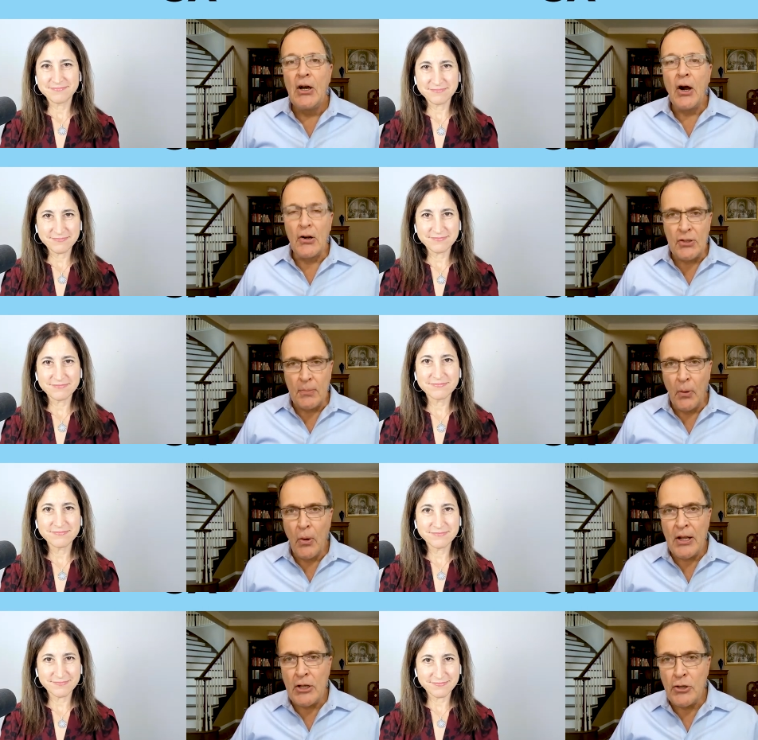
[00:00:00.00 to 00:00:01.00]
Speaker 1: are
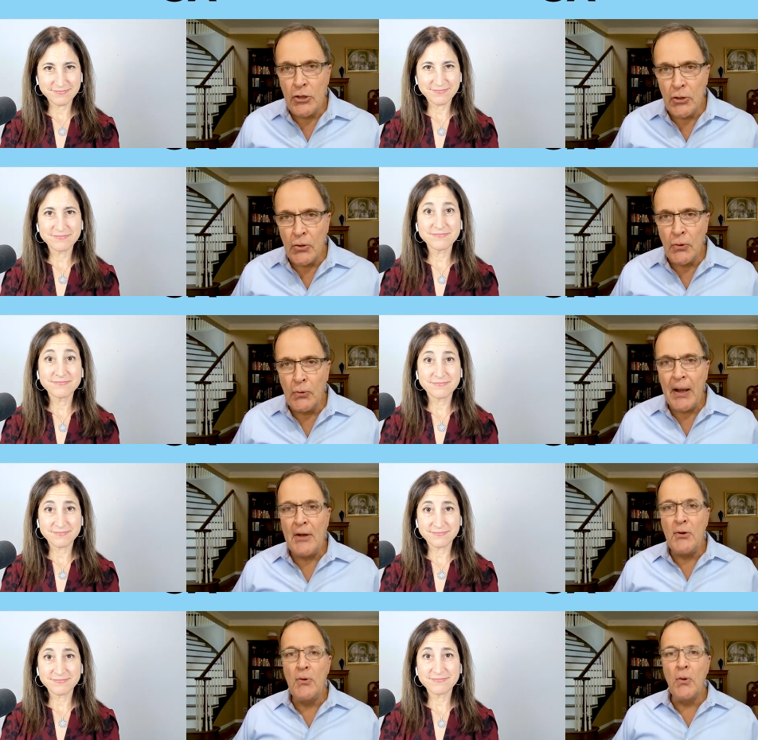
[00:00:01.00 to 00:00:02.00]
supporting you
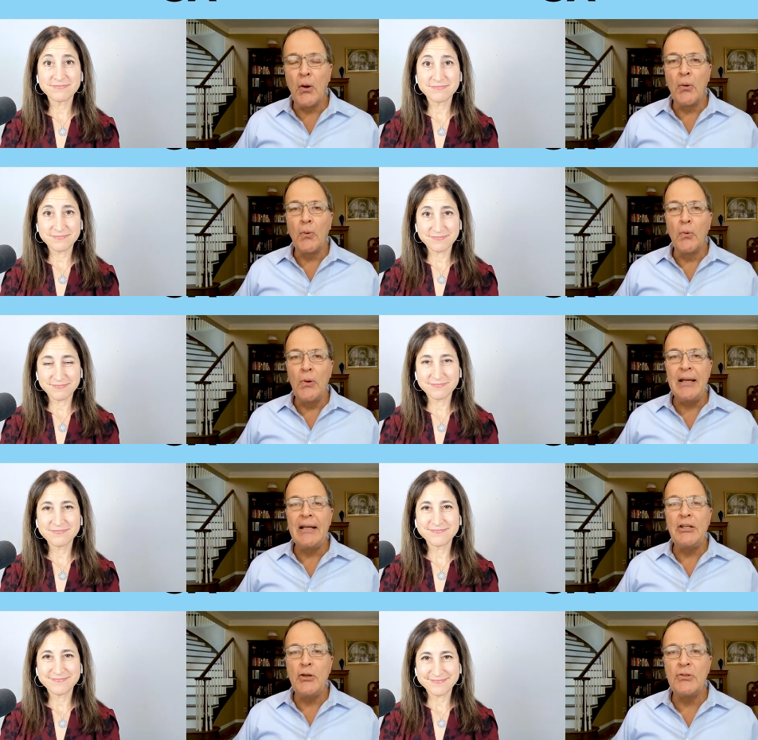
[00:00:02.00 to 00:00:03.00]
and who are
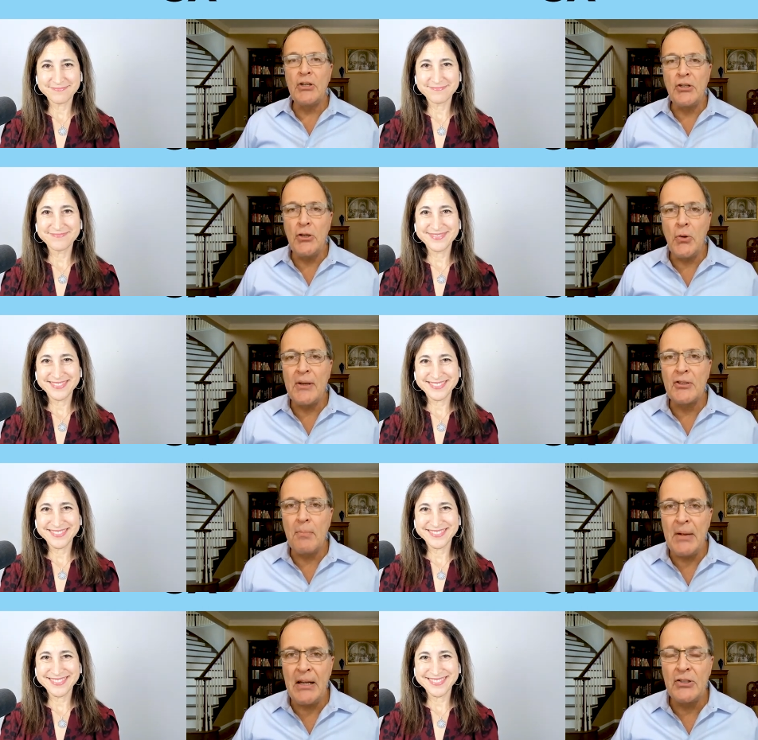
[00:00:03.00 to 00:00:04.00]
really using you as a
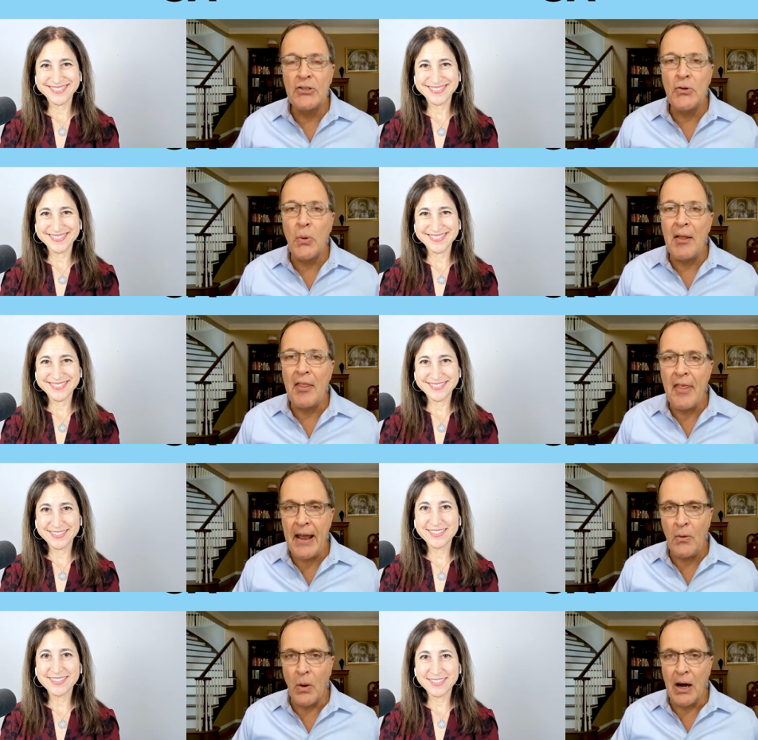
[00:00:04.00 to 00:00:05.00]
means to what
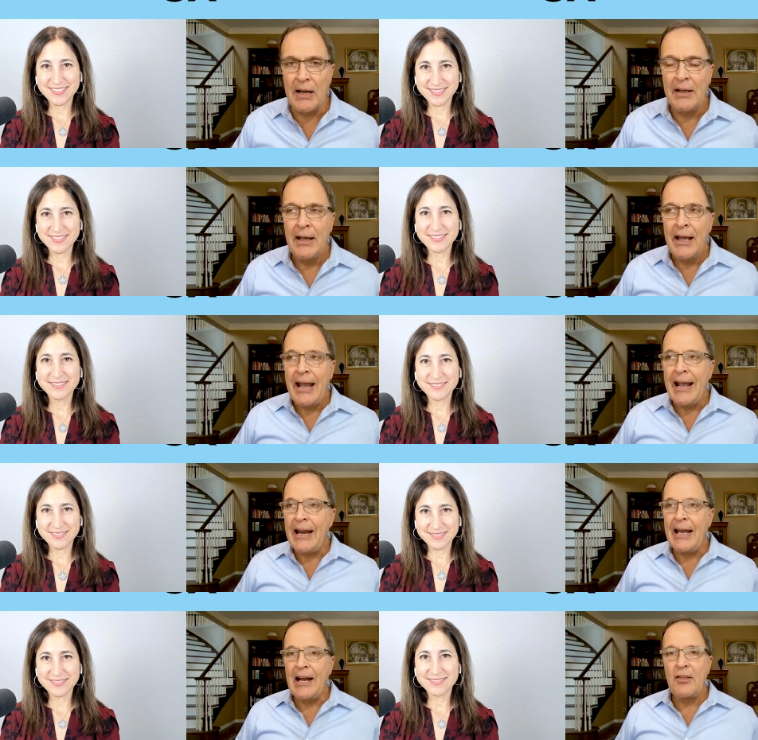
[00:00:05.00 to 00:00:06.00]
they want. And,
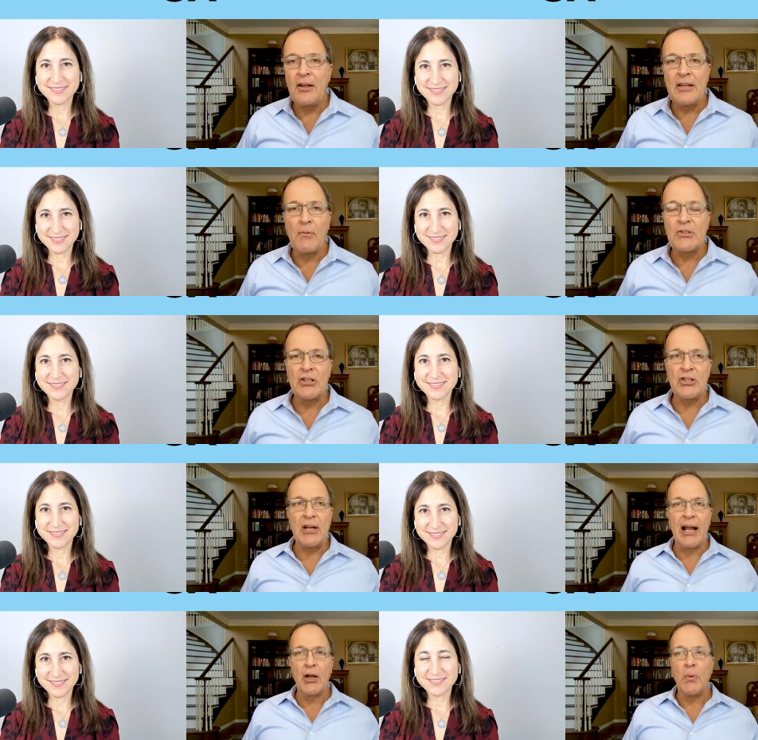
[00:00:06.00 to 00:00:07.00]
and I thought that was such an
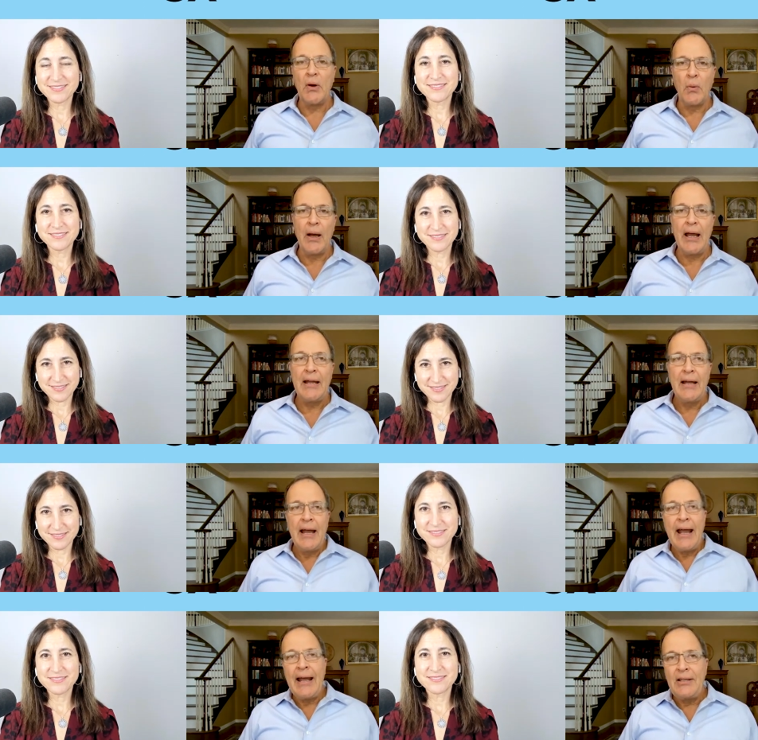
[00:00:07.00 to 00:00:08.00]
eloquent way.
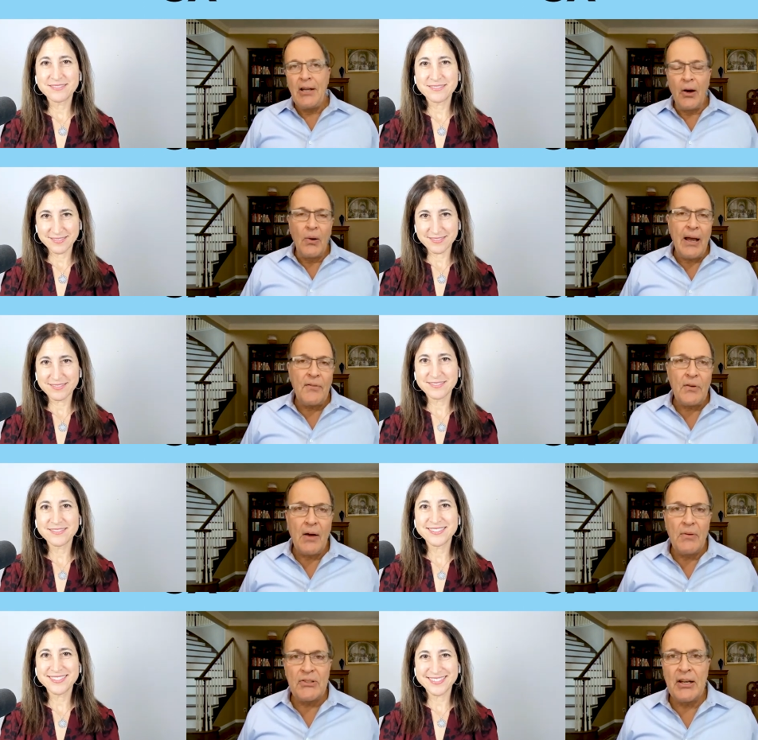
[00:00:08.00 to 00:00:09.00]
And, you know, after I
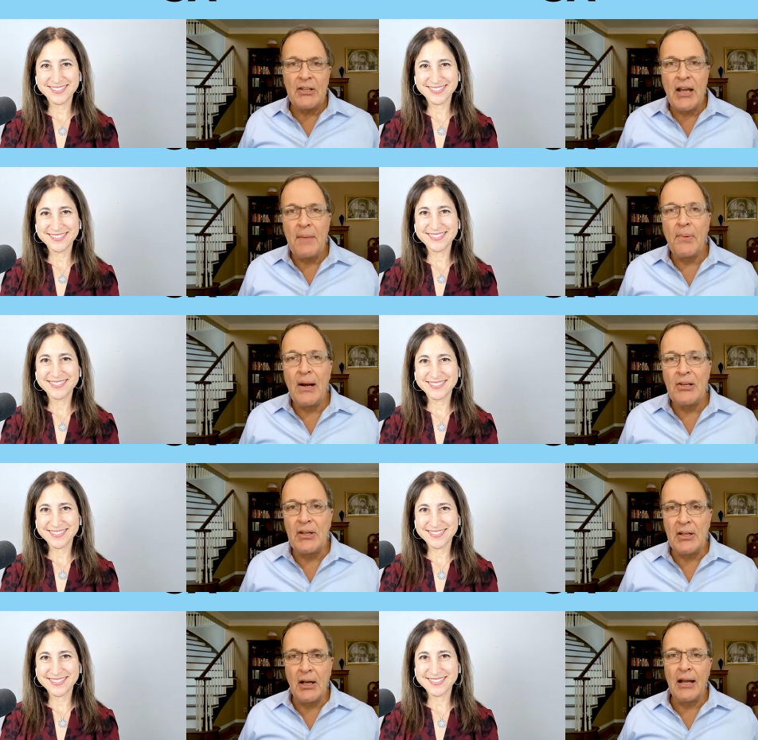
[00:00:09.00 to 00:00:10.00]
was N S A
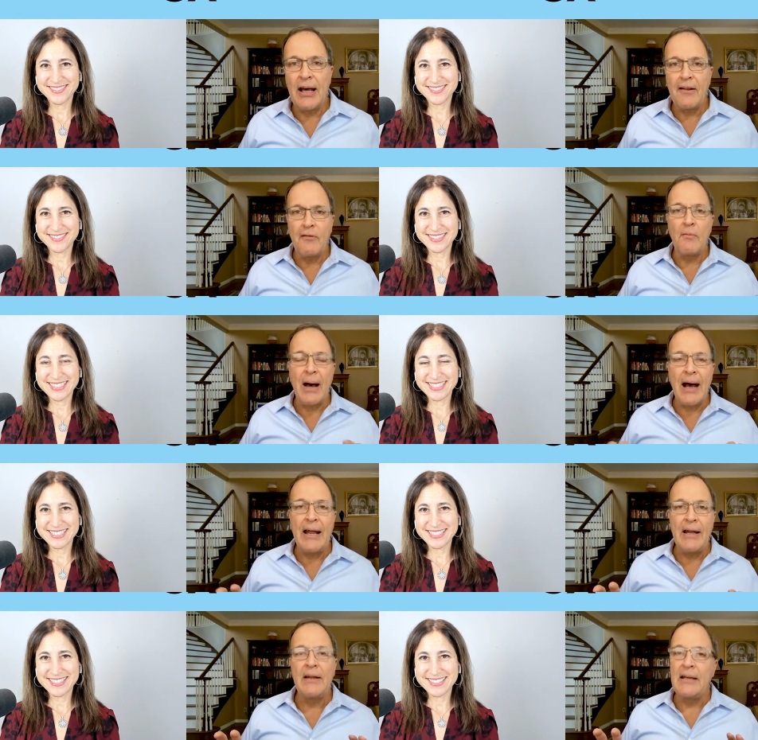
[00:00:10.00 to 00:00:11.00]
president, a lot of
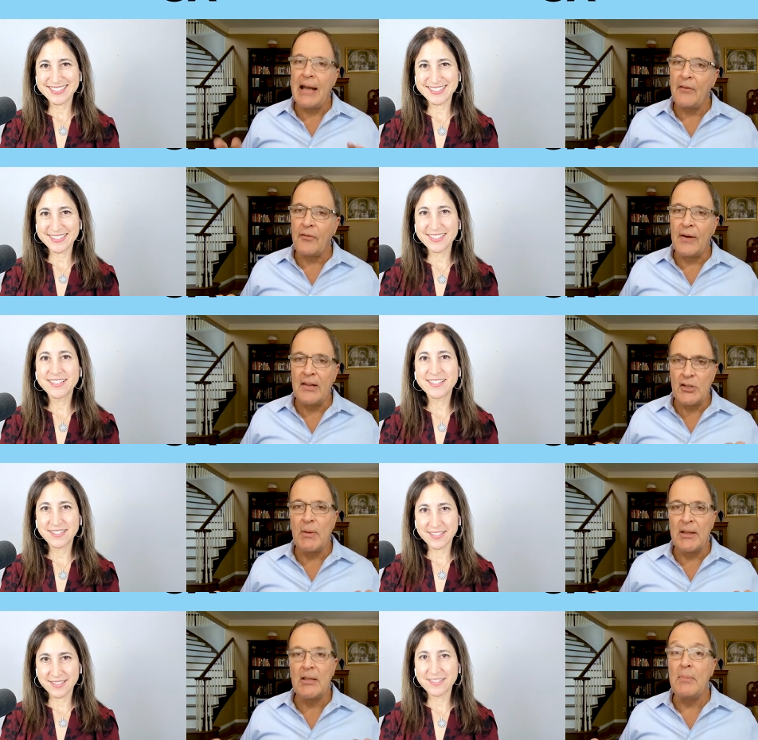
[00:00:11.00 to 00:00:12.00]
my, not friends,
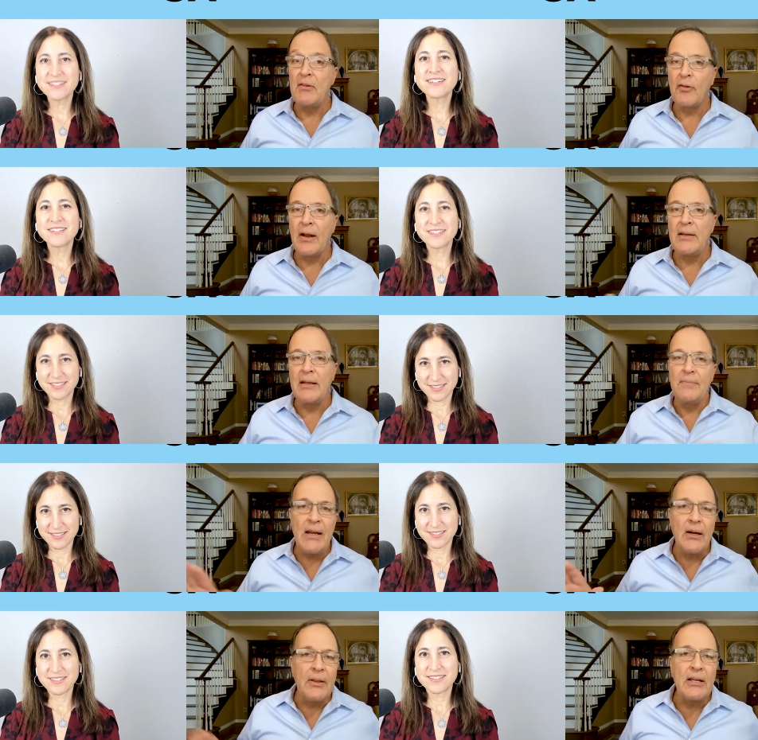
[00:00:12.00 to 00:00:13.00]
but the befriended,
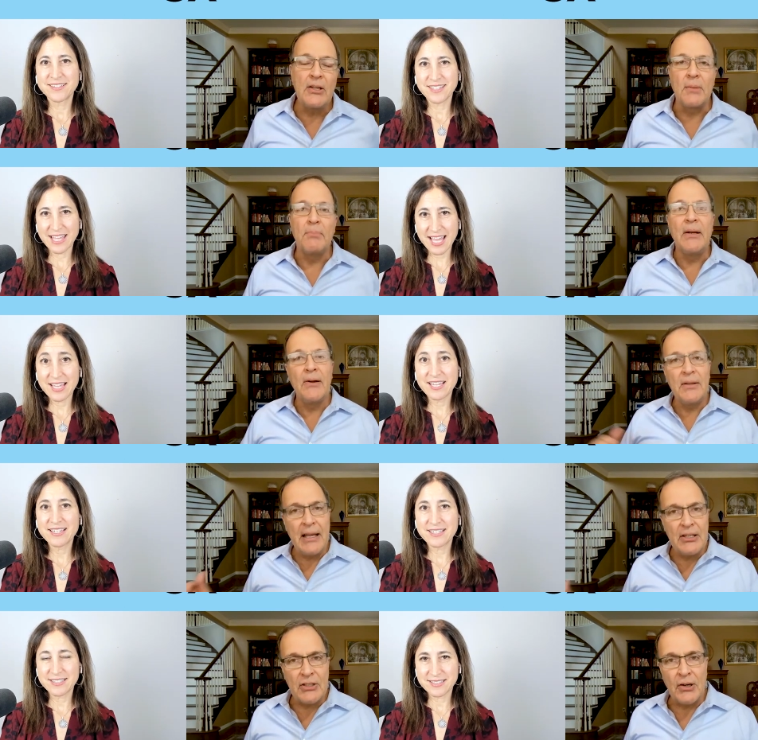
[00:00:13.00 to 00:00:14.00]
you know, they disappeared and
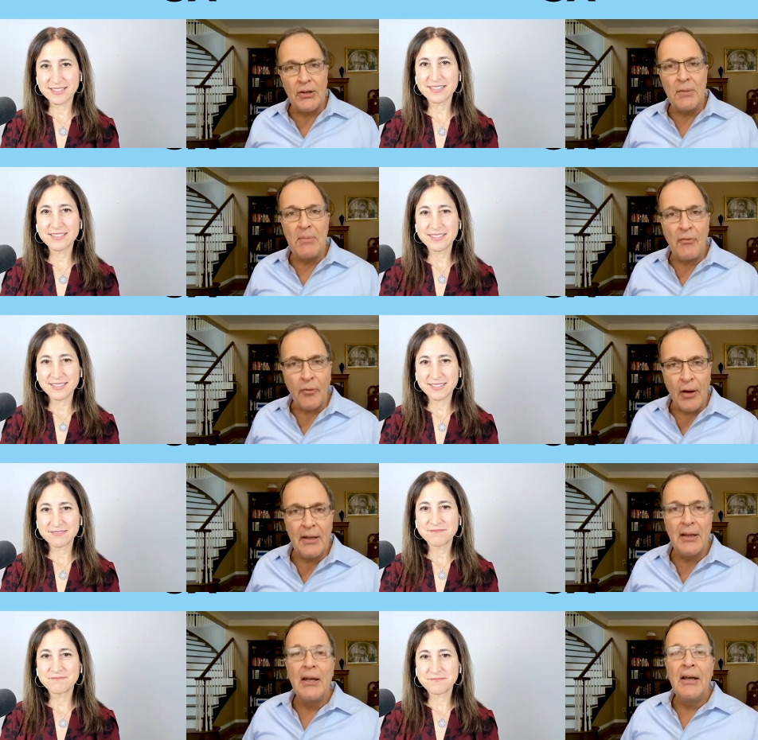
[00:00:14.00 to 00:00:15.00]
they started to befriend